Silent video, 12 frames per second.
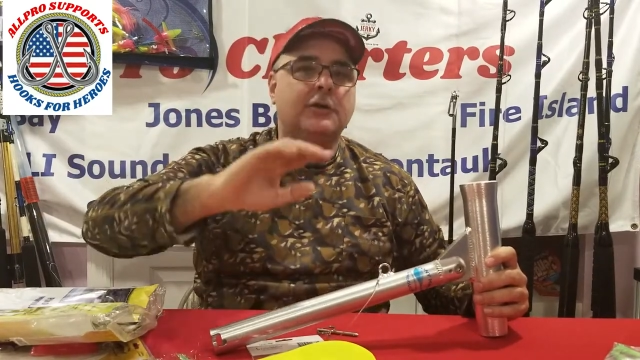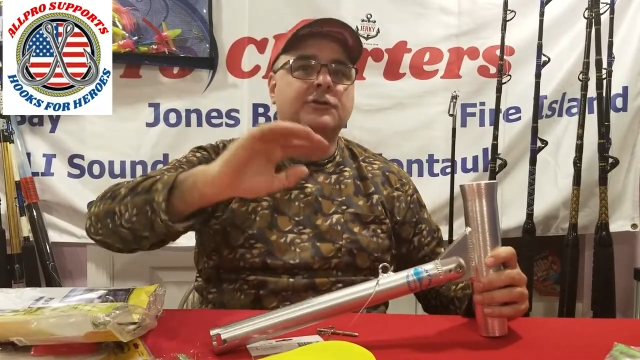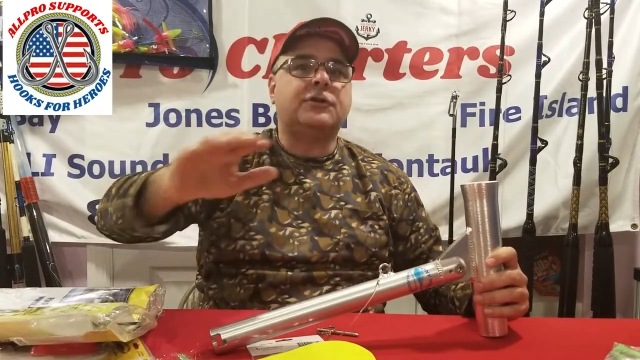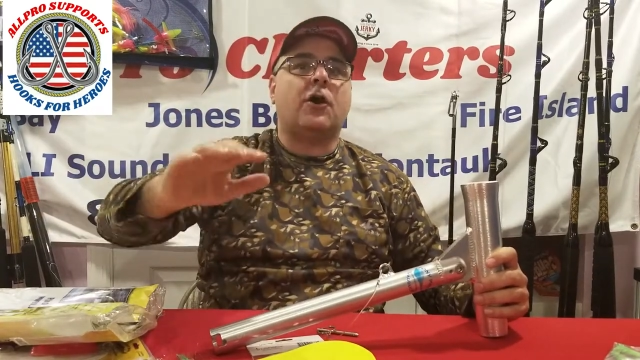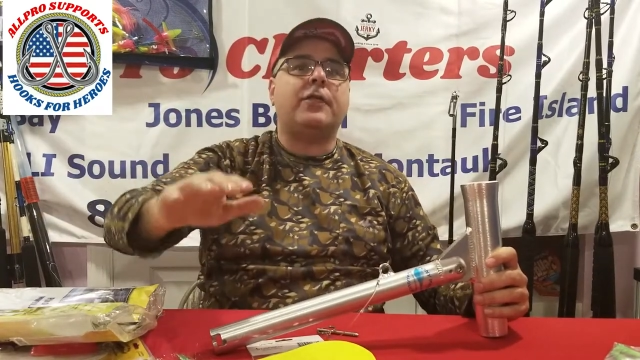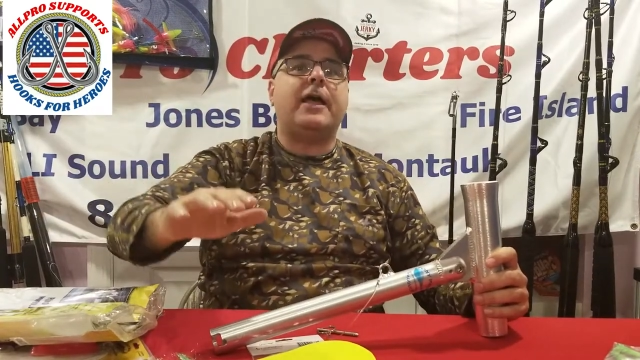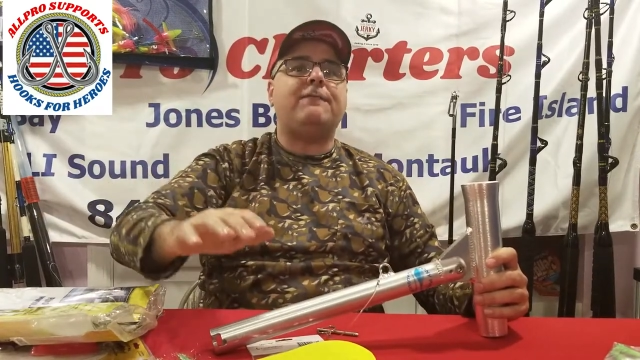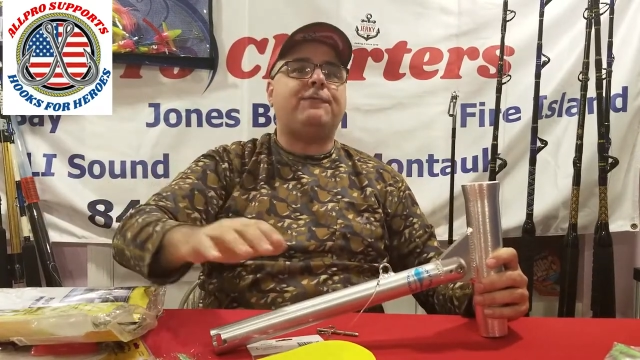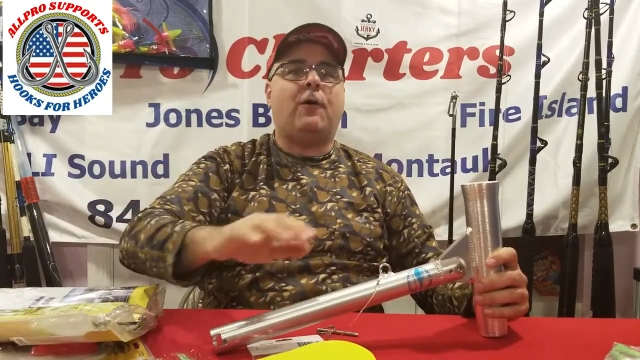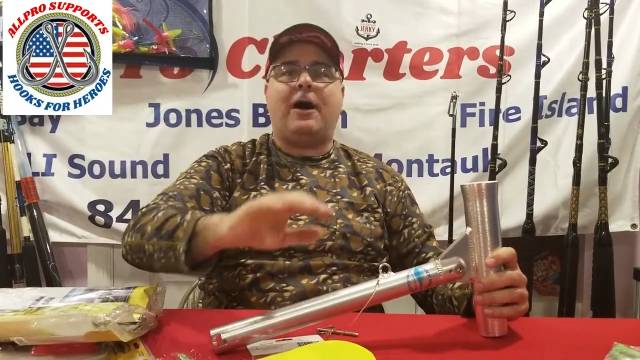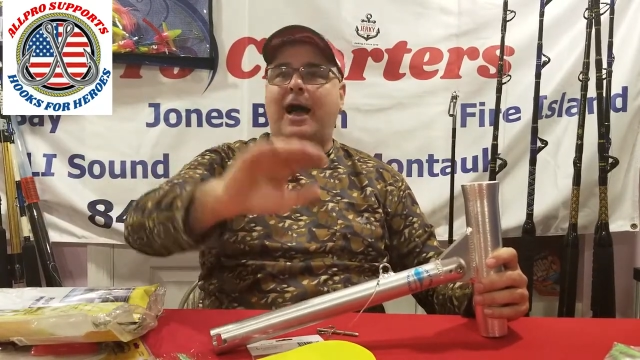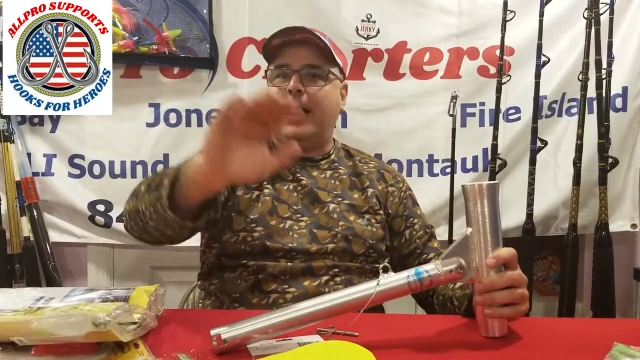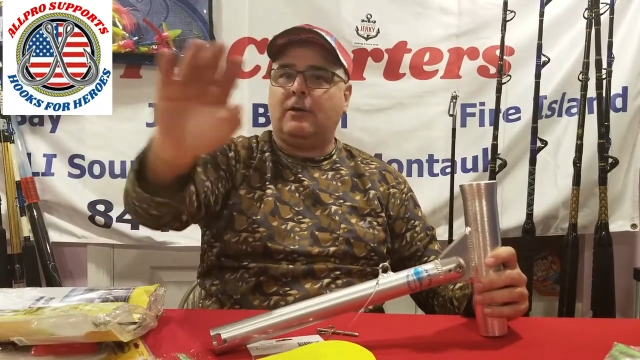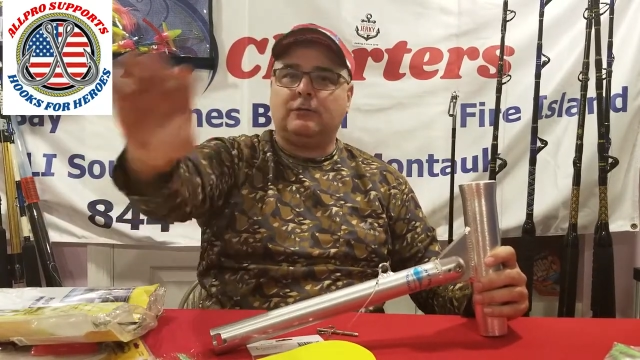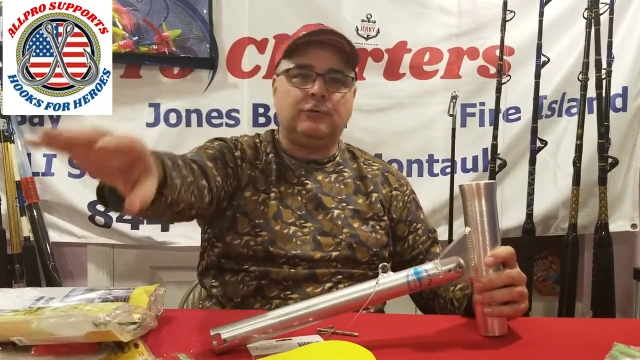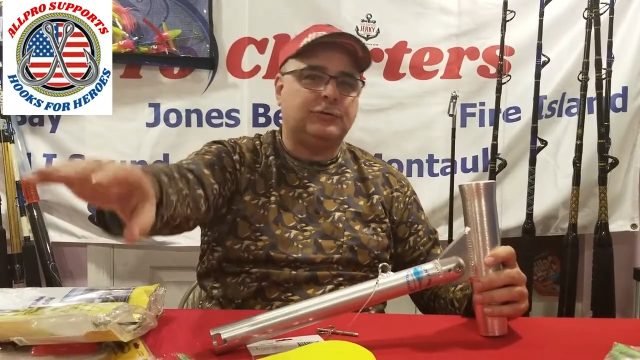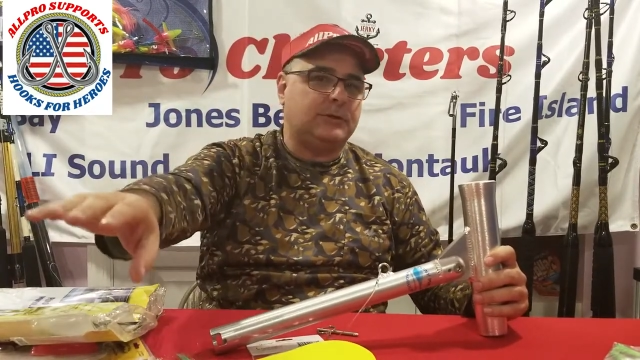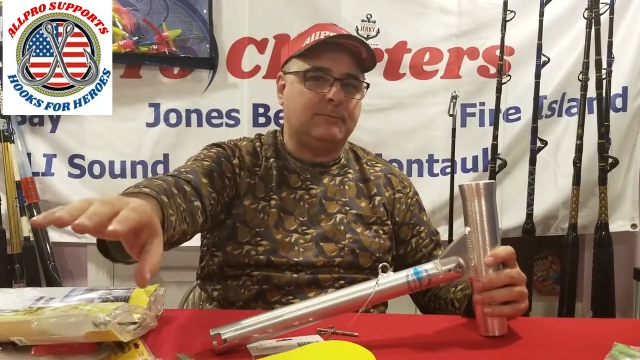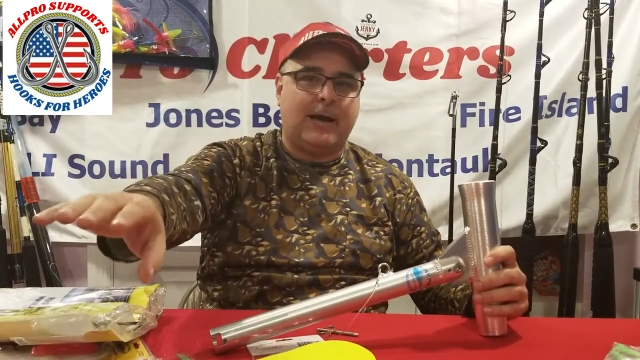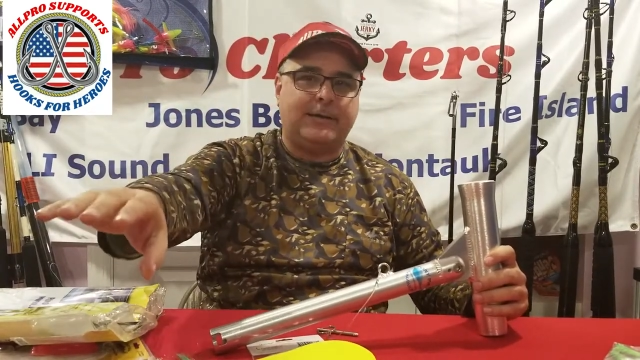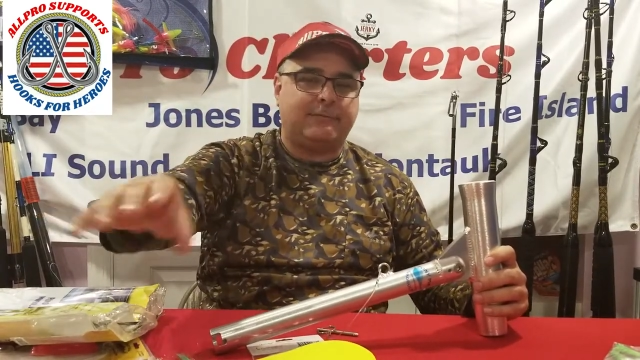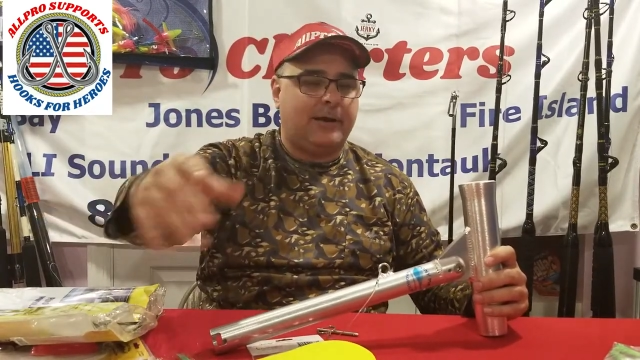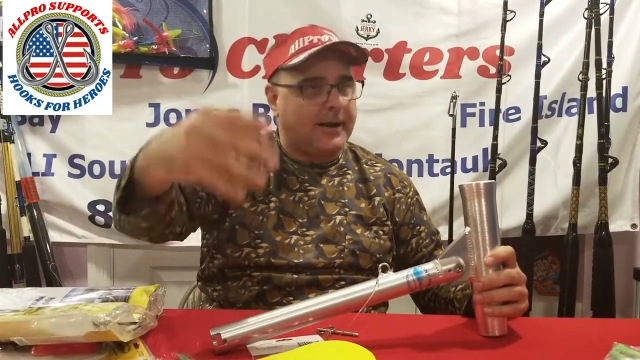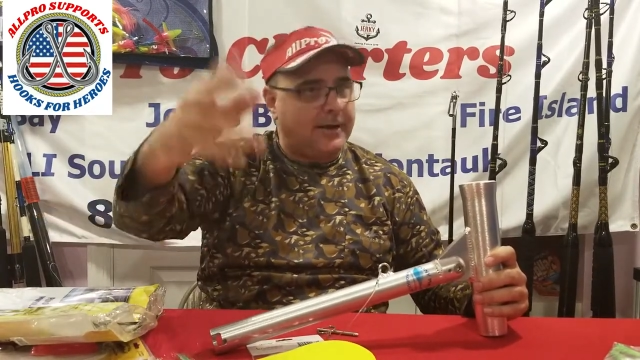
So therefore, I don't loosen my drag.